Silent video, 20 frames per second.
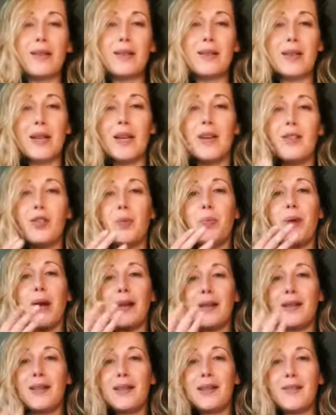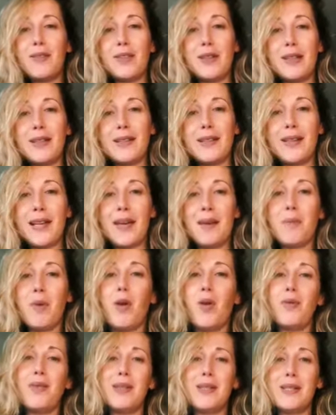Now, if you're practicing for an exam,
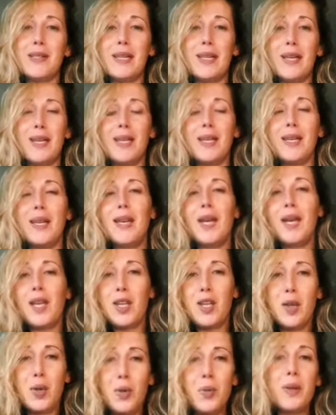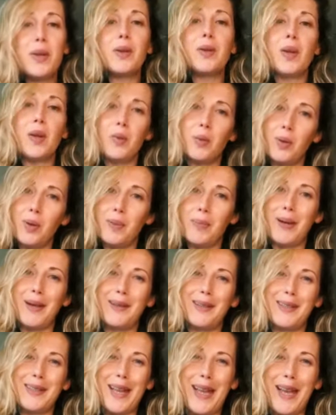obviously you will know all
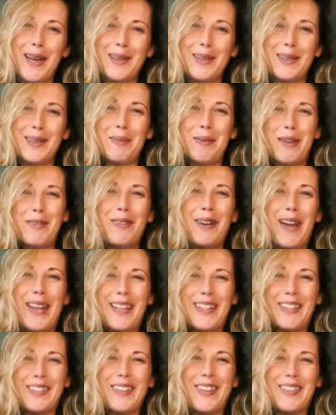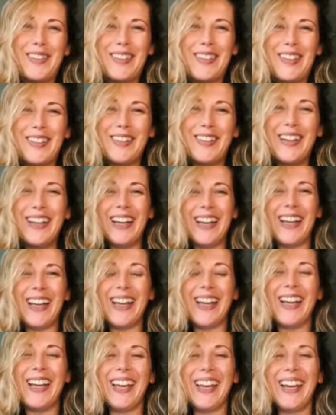about scales, my friend, won't you?
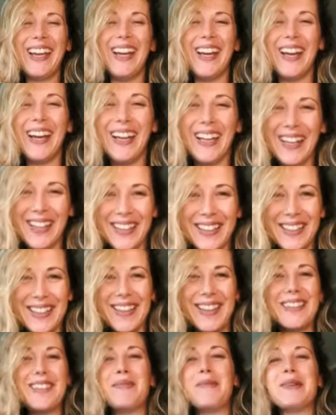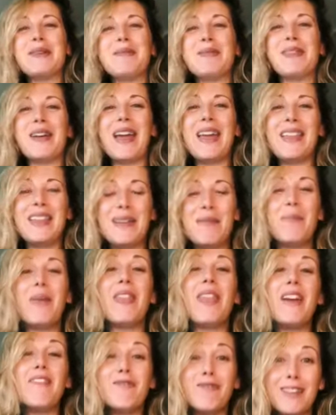Loads of people hate them, but
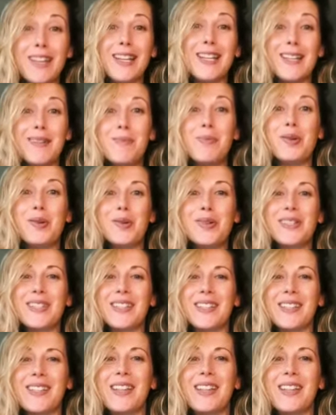they're really important.